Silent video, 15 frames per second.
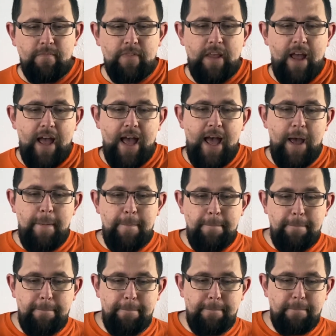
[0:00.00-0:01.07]

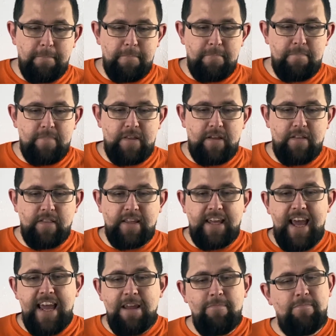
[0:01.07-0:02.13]
The
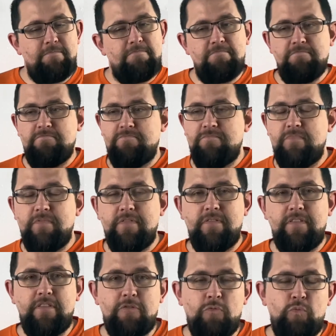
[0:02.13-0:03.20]
game
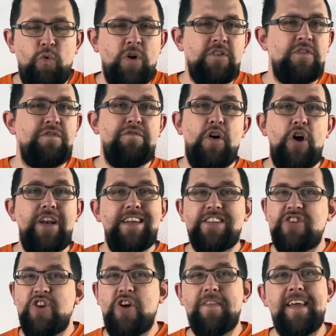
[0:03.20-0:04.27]
was fun. It's
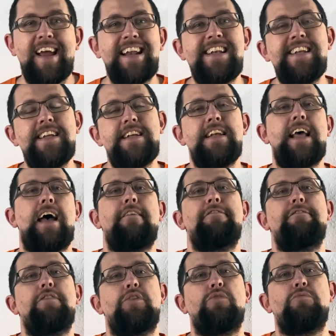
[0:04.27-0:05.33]
not that I didn't have
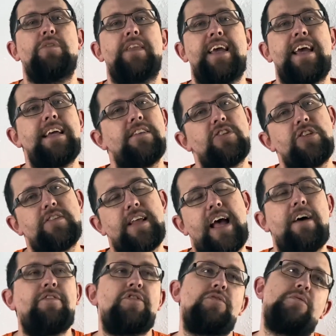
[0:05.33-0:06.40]
fun with it. It's just
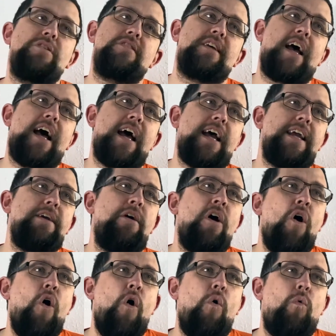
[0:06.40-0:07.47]
afterwards I
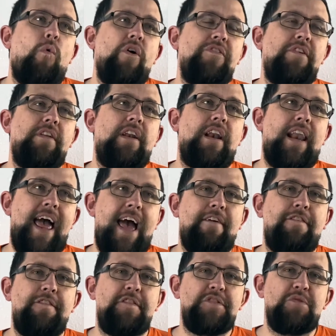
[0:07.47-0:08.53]
wasn't
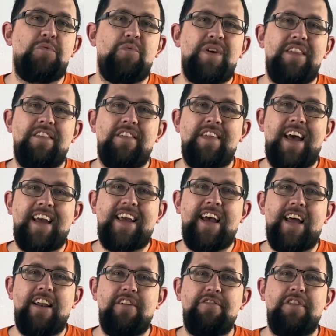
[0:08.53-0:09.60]
left with that
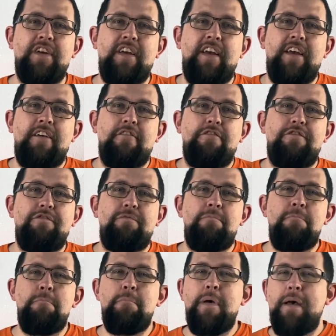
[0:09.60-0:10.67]
kind of
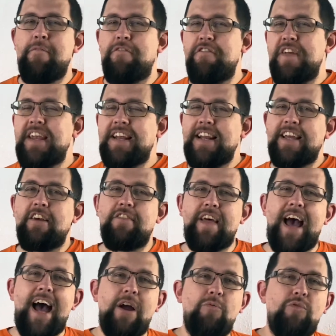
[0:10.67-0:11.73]
feeling that
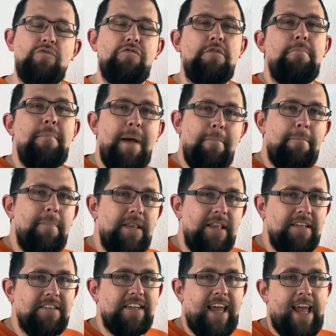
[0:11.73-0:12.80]
I would remember
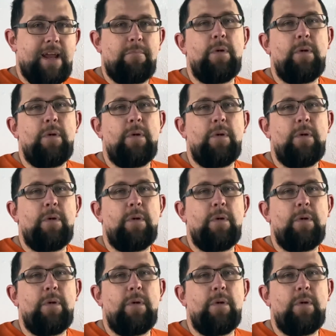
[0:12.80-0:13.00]
this game